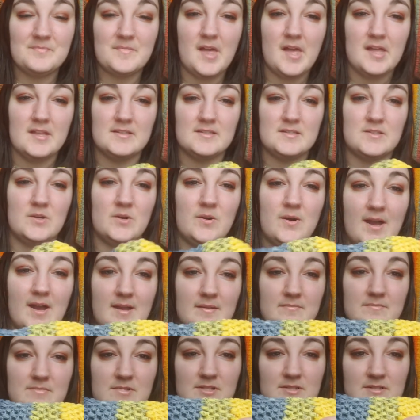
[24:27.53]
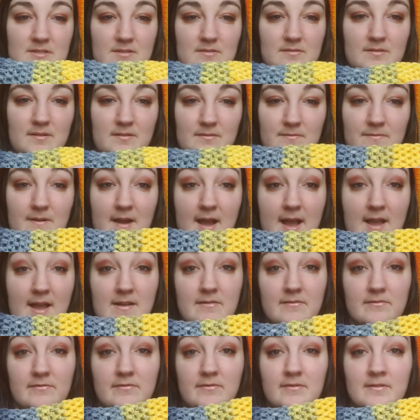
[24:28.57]
And so I'm just doing
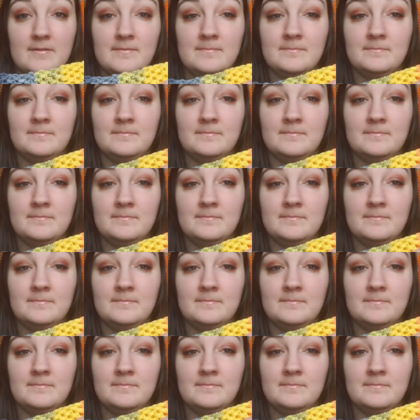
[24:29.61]
5.